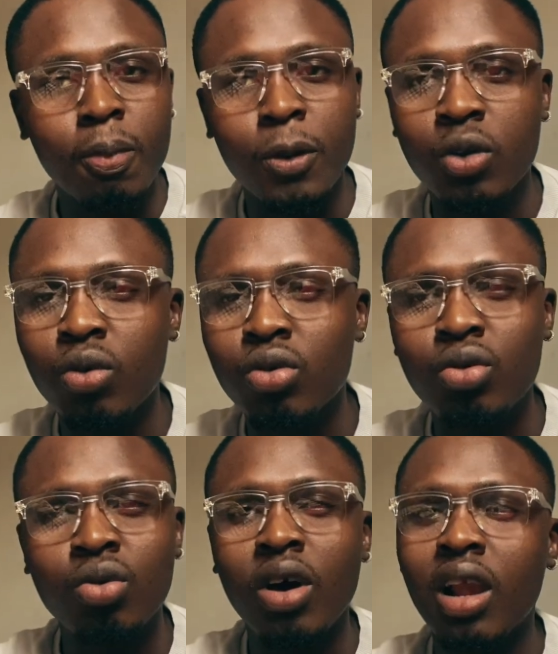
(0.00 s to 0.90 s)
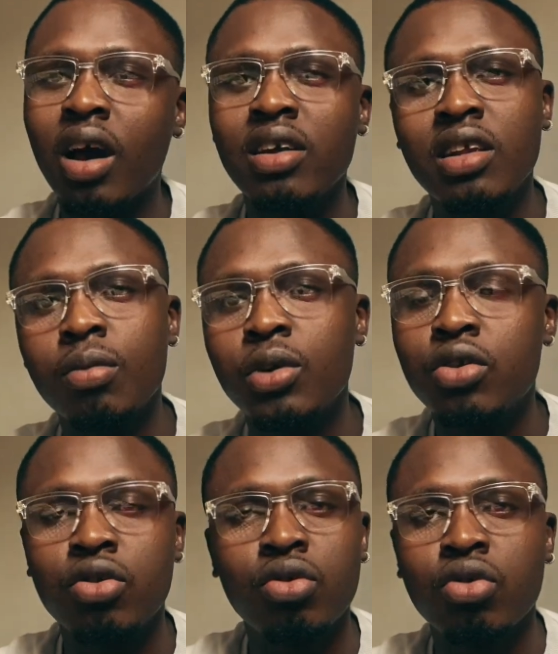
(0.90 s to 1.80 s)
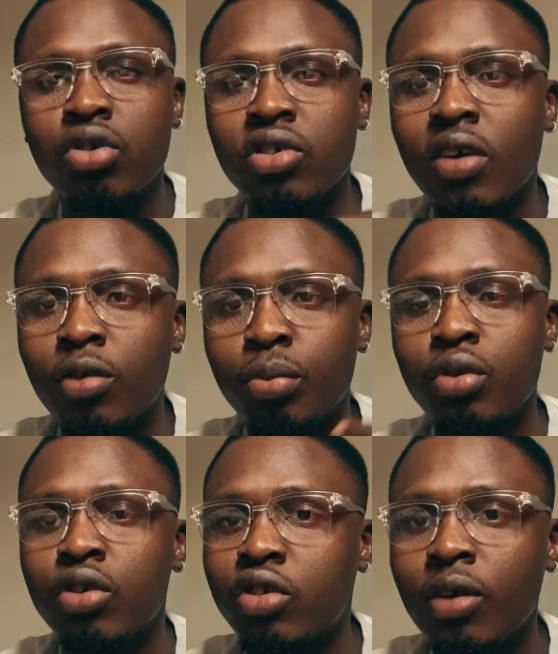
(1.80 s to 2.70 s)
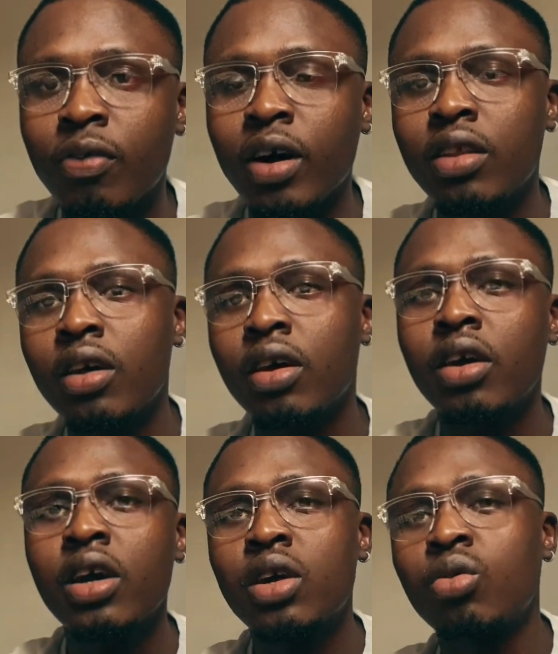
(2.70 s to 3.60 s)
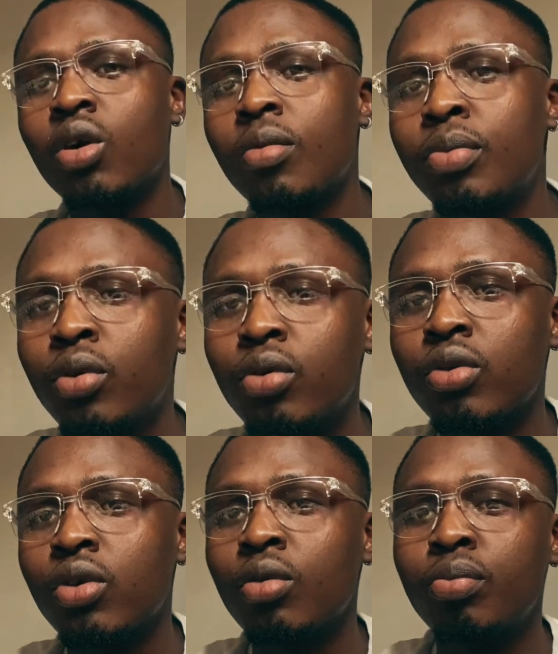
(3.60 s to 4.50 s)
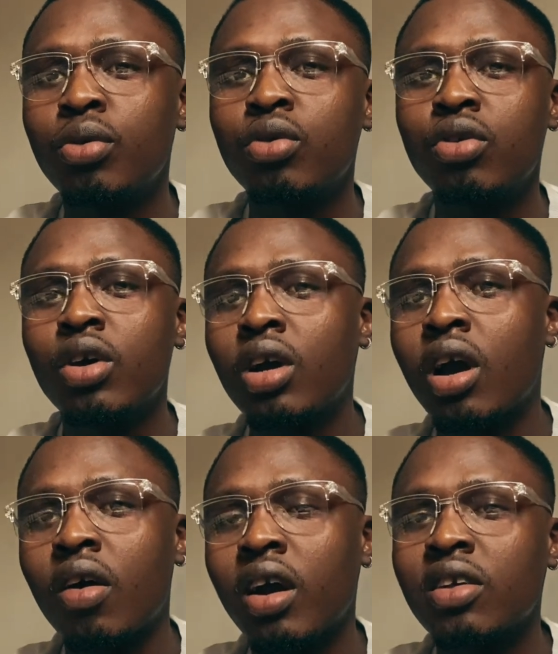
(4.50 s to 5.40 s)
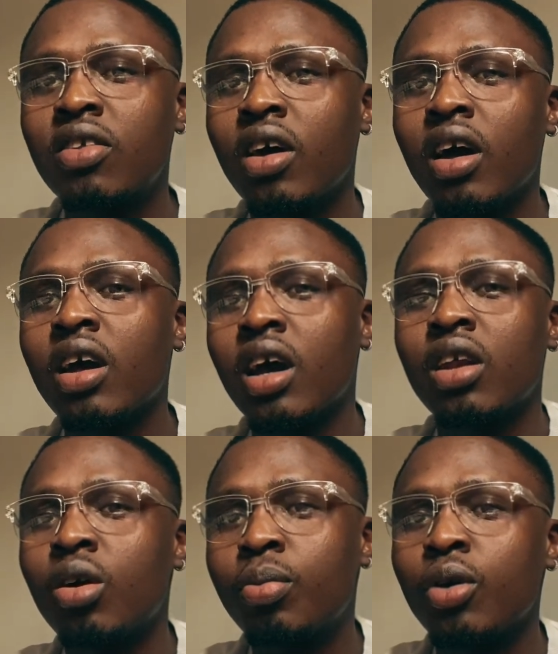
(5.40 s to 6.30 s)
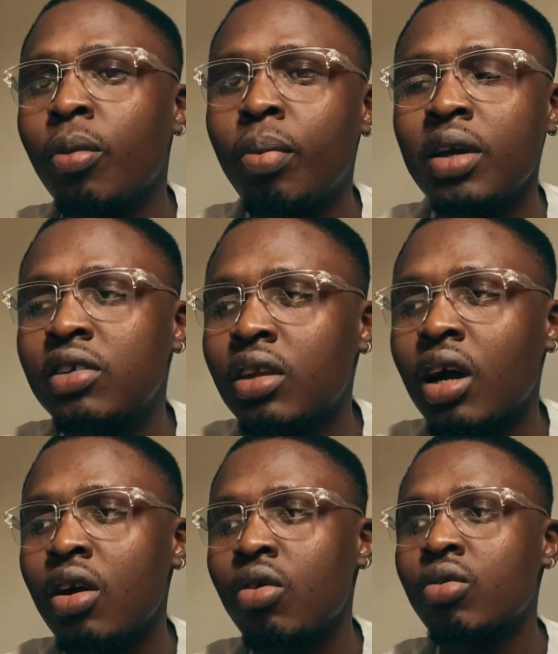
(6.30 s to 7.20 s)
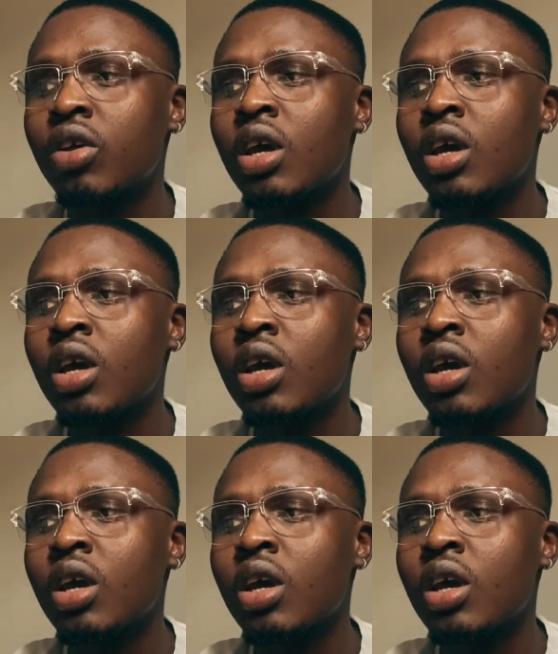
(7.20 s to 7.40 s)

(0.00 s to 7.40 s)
Do not allow it limit you. You just have to put yourself out there to help you, build character and helping your personal growth.